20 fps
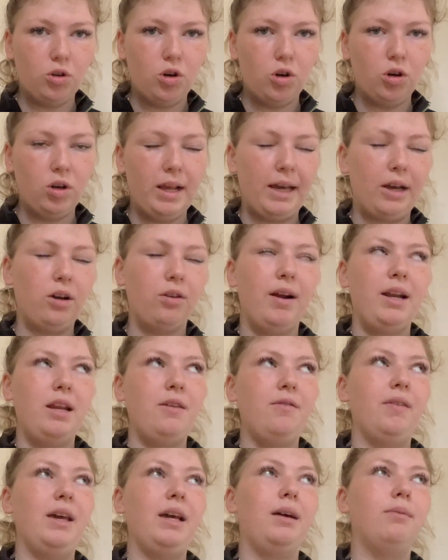colic or
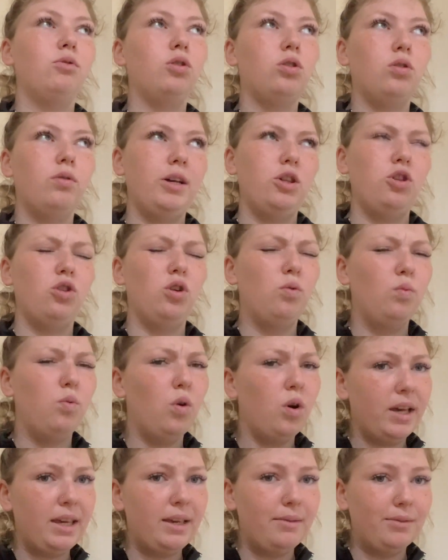anything. I'm not quite sure
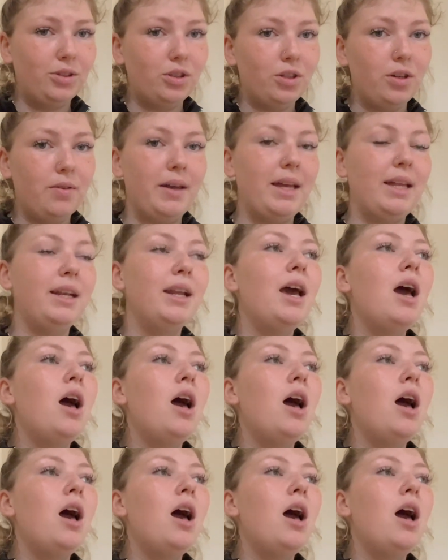what he was doing.